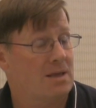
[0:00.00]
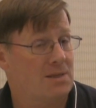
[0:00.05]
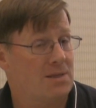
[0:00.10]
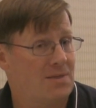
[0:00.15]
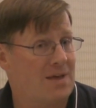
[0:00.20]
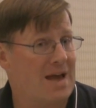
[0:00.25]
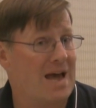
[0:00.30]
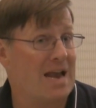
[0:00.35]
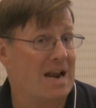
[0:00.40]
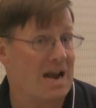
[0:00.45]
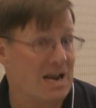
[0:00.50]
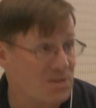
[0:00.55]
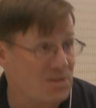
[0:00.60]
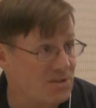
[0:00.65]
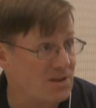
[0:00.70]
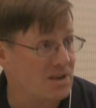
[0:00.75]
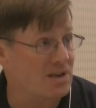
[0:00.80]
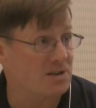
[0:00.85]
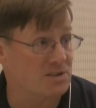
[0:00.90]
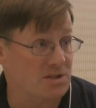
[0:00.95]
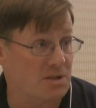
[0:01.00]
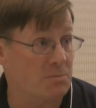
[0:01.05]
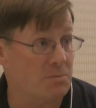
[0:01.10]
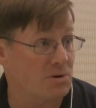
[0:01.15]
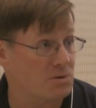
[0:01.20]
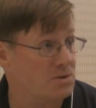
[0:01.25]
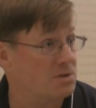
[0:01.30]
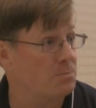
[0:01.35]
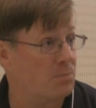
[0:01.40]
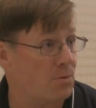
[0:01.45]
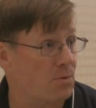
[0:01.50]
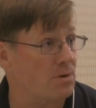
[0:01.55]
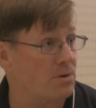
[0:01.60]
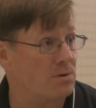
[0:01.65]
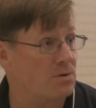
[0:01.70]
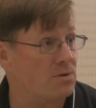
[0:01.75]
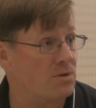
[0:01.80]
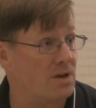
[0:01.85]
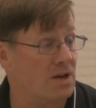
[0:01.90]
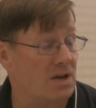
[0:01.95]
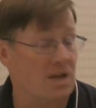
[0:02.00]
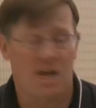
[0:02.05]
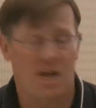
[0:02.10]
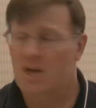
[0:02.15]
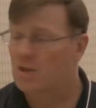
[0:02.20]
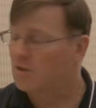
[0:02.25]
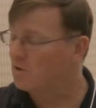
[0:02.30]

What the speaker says: That, I think, is the most important thing.